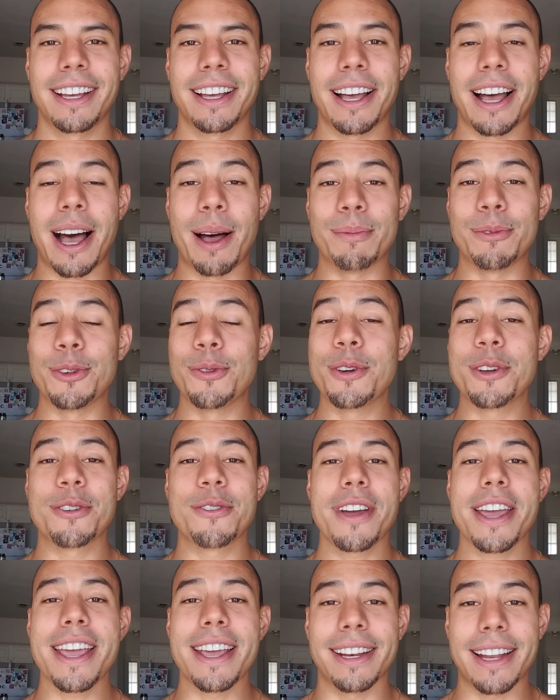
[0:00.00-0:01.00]
I'm doing
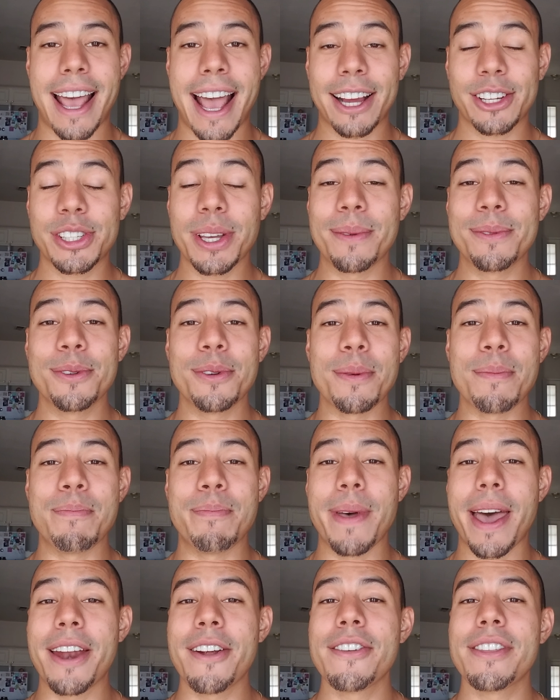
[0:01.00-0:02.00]
great. Actually, I'm doing
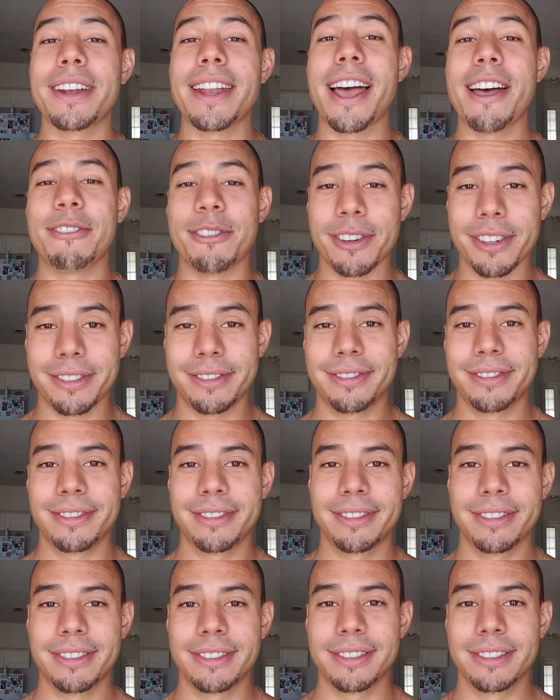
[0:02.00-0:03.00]
better than ever.
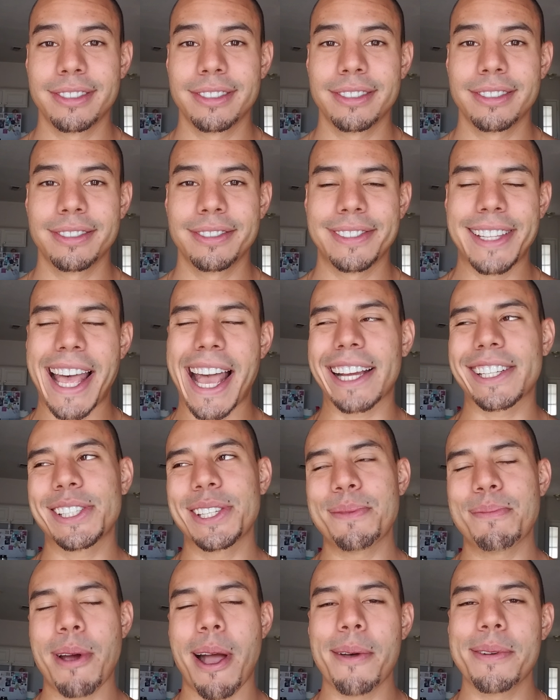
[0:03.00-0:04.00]
Actually,
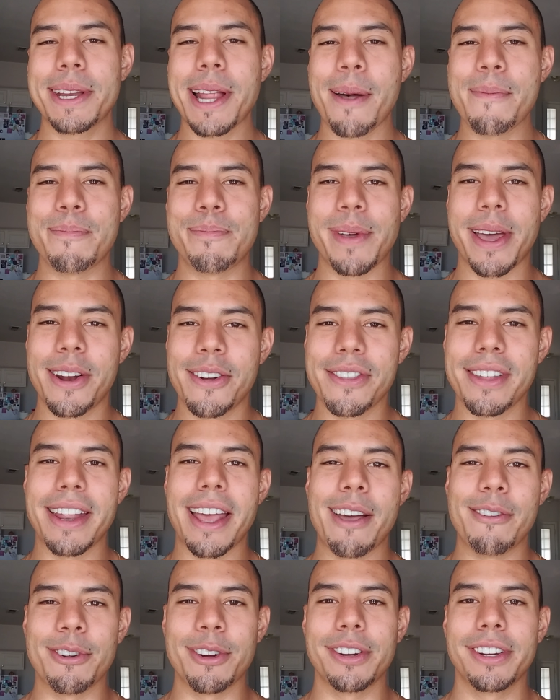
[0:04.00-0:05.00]
probably not better than
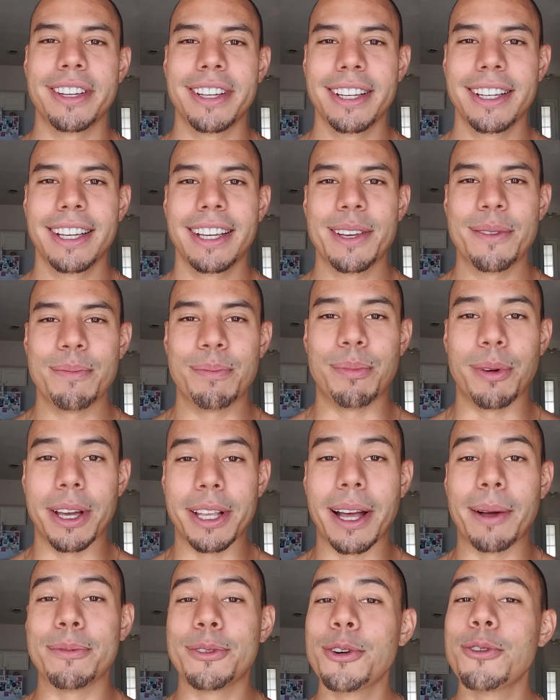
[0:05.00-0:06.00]
ever, but
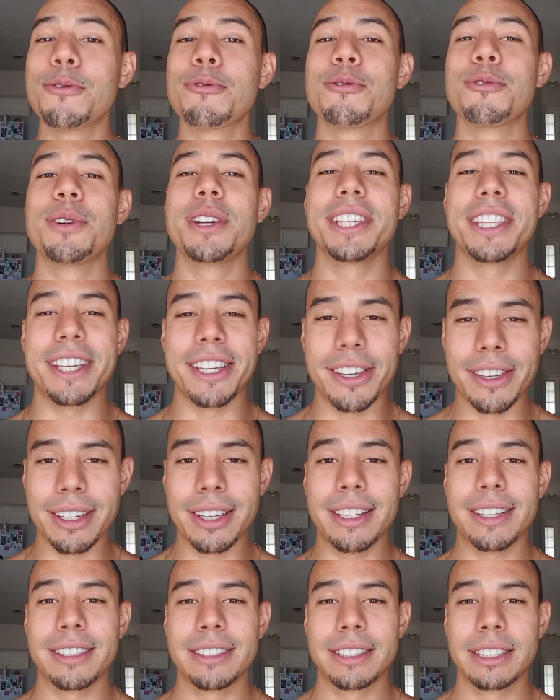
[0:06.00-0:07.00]
I'm doing really
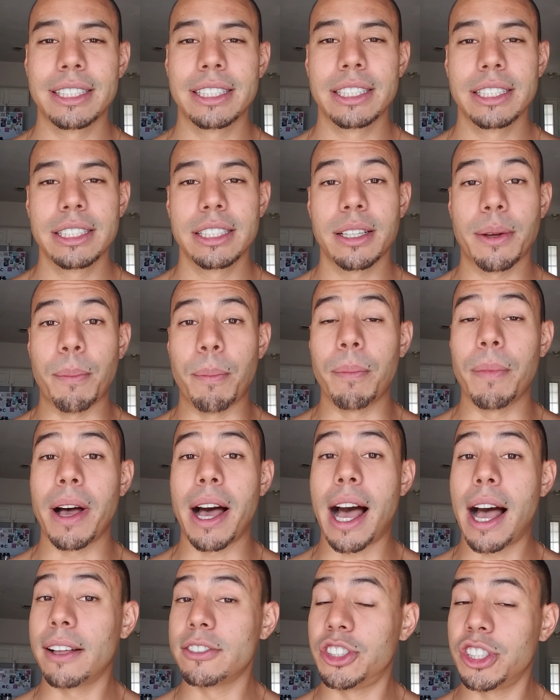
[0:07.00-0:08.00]
good.
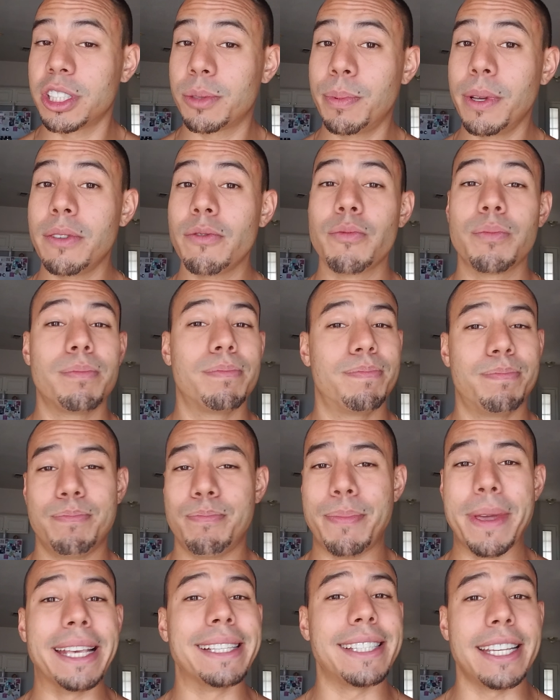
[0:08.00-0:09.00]
Just been
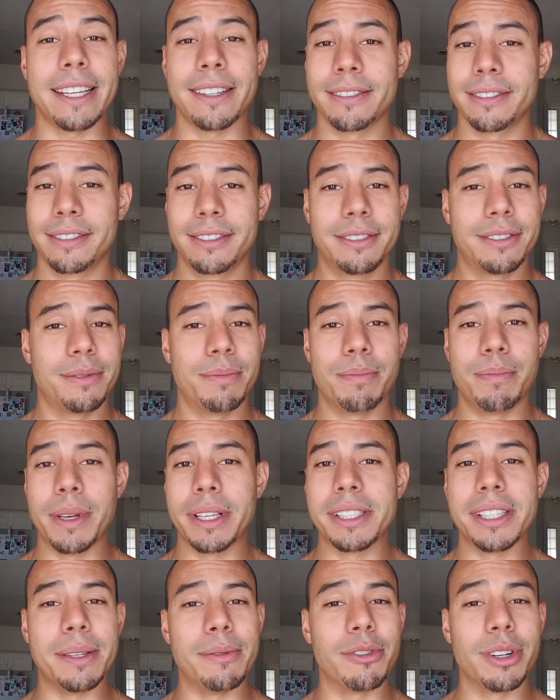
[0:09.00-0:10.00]
busy.
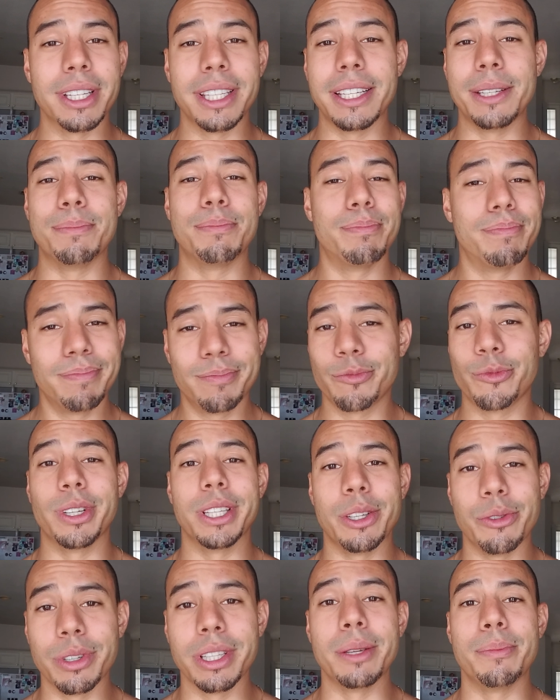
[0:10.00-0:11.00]
Busy, really,
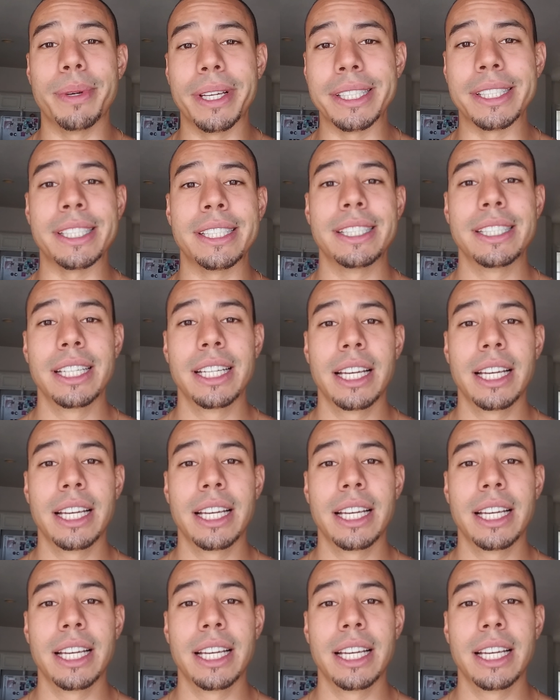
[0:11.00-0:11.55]
really, really busy.